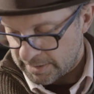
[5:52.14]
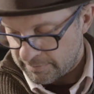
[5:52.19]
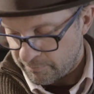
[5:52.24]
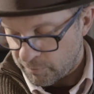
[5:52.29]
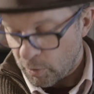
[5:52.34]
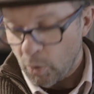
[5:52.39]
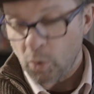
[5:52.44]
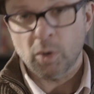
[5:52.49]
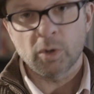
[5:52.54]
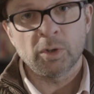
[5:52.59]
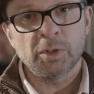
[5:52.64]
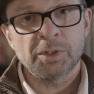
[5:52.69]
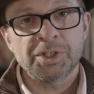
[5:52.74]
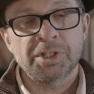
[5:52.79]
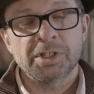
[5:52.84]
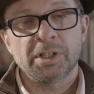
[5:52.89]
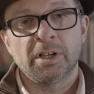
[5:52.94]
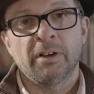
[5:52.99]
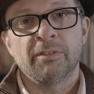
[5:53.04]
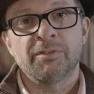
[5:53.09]

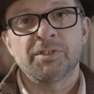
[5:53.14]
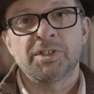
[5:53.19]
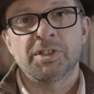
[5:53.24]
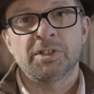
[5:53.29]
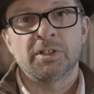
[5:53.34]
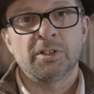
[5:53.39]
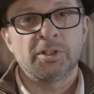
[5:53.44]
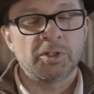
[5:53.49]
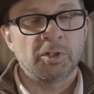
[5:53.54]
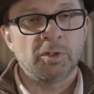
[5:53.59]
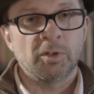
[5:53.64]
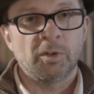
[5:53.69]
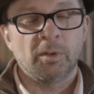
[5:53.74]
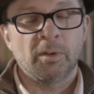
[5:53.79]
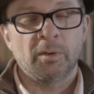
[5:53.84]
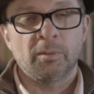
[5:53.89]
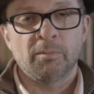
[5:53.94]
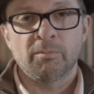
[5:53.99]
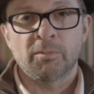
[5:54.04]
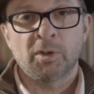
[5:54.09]
vocals of Sturgill
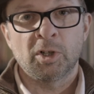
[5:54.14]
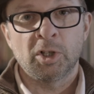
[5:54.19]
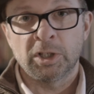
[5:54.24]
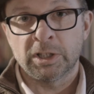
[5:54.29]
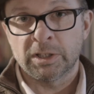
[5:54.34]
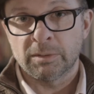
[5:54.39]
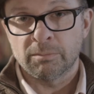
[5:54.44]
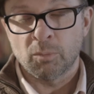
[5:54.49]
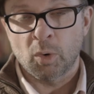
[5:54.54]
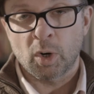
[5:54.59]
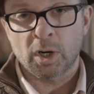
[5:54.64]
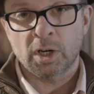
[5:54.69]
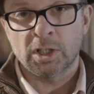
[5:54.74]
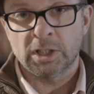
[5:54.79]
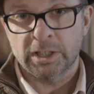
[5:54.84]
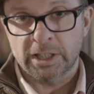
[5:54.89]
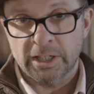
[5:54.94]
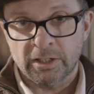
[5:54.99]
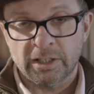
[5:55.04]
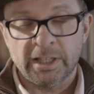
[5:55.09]
more
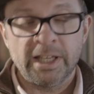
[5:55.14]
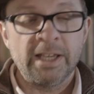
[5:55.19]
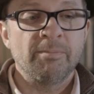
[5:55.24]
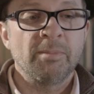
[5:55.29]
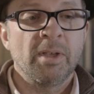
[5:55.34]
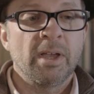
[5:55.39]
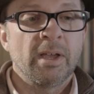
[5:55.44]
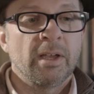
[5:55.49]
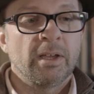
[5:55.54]
clearly.